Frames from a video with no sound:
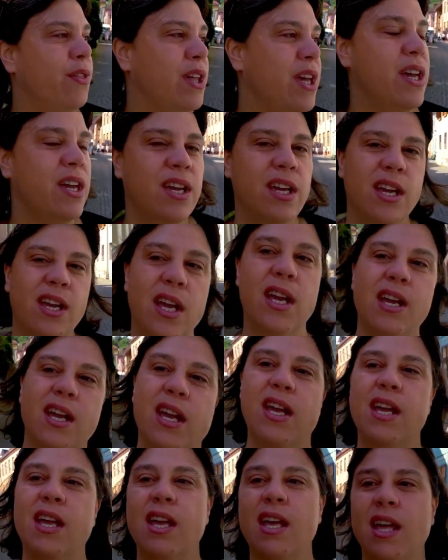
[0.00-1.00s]
thing
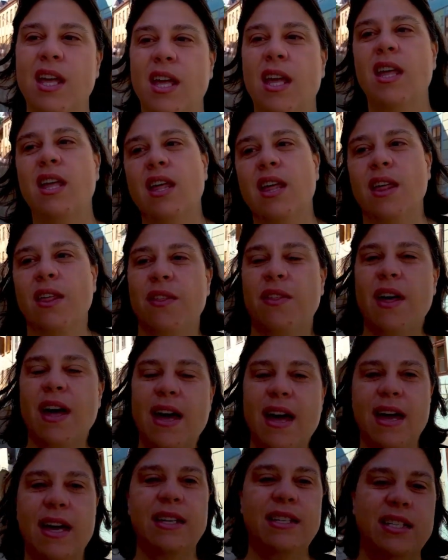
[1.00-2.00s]

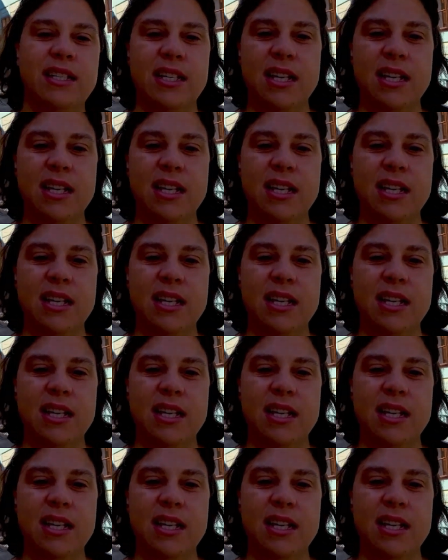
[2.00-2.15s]
that